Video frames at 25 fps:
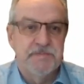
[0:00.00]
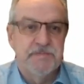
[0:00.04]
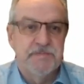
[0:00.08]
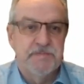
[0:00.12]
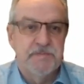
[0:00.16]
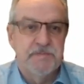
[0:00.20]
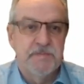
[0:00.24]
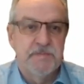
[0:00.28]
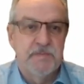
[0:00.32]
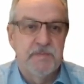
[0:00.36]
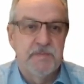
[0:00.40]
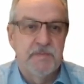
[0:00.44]

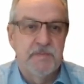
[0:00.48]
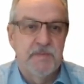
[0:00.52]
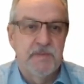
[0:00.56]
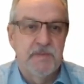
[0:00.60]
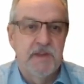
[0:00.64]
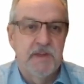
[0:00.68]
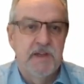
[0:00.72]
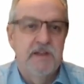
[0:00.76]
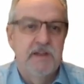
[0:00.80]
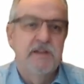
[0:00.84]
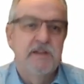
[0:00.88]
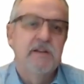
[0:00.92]

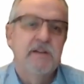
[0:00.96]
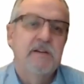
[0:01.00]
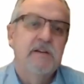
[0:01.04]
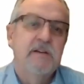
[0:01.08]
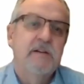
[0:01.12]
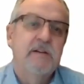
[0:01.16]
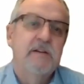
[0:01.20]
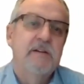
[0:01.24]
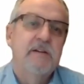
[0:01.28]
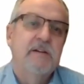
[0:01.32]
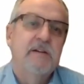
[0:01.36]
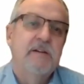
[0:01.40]

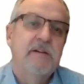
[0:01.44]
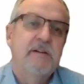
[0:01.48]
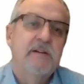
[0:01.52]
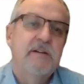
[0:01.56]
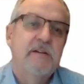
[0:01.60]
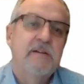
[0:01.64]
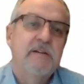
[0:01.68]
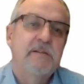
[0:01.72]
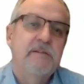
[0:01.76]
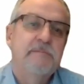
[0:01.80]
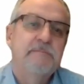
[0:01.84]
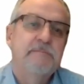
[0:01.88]

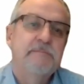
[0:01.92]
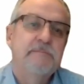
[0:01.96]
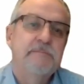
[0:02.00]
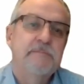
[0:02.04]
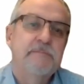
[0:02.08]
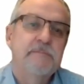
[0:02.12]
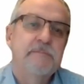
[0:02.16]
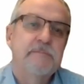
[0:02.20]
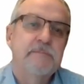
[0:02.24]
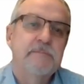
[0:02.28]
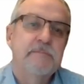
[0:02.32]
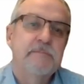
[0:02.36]

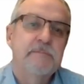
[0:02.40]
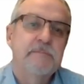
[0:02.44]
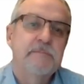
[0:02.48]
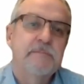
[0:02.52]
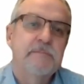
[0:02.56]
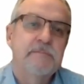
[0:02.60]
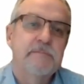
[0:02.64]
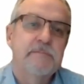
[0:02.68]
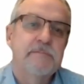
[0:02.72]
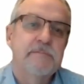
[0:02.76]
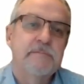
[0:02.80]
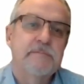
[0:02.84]

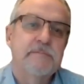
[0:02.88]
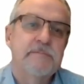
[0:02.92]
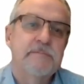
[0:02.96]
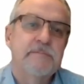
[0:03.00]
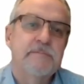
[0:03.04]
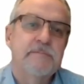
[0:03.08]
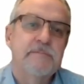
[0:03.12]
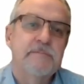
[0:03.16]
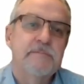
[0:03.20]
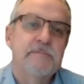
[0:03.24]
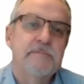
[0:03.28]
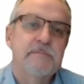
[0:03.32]

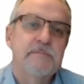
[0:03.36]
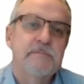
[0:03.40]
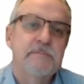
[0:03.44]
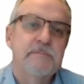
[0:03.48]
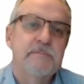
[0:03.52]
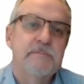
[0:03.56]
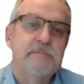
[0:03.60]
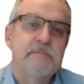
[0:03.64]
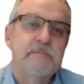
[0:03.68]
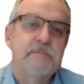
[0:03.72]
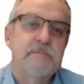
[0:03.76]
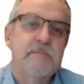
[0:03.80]

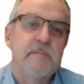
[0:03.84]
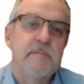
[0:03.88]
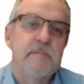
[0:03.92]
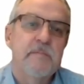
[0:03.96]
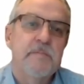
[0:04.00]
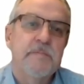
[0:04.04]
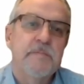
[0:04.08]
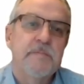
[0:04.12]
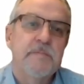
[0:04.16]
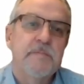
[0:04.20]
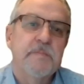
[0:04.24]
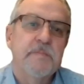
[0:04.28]

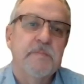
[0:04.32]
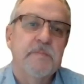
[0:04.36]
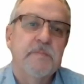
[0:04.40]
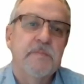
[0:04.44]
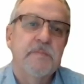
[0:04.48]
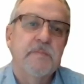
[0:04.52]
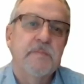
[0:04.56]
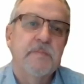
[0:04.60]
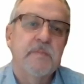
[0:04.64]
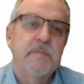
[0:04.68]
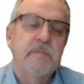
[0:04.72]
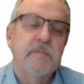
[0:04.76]

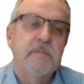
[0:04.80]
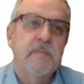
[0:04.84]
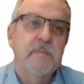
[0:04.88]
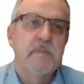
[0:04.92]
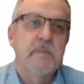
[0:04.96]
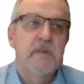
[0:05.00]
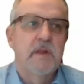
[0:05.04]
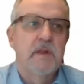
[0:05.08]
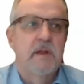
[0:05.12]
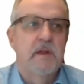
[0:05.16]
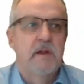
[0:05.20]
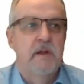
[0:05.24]

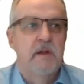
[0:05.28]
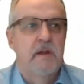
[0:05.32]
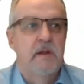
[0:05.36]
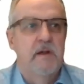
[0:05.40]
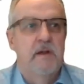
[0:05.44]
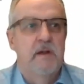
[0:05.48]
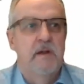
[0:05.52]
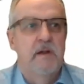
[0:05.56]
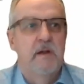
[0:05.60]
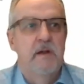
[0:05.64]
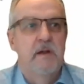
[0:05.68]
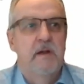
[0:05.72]

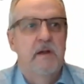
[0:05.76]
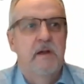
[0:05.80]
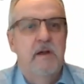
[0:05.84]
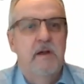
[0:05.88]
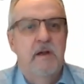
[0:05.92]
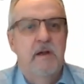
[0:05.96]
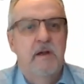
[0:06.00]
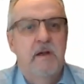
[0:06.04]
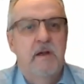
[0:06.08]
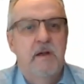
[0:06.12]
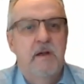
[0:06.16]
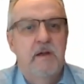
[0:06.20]

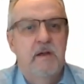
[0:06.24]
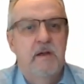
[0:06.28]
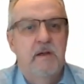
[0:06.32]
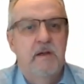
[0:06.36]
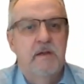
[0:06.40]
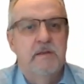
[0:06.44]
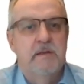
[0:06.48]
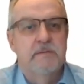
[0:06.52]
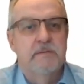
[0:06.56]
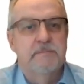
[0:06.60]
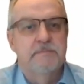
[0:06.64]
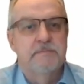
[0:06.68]

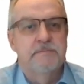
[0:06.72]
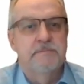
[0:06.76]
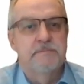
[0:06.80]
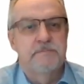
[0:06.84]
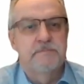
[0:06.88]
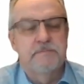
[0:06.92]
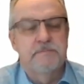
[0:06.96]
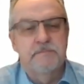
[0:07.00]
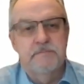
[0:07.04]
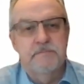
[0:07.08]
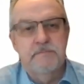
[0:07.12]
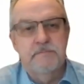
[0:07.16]

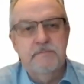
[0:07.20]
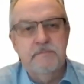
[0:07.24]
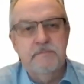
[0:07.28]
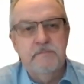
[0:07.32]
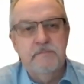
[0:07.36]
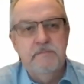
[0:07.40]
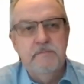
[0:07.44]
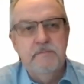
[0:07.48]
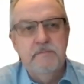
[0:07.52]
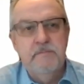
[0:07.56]
[no speech]